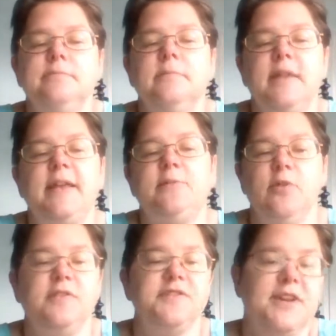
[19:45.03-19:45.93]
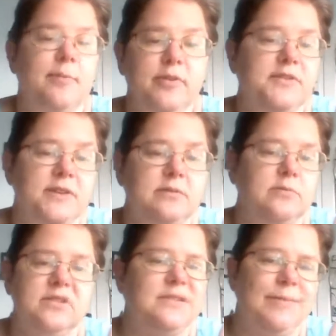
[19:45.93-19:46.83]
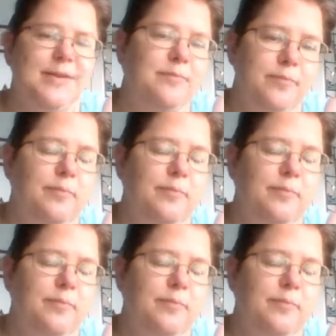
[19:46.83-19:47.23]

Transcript: And then we're on the Sky Princess, which, I mean,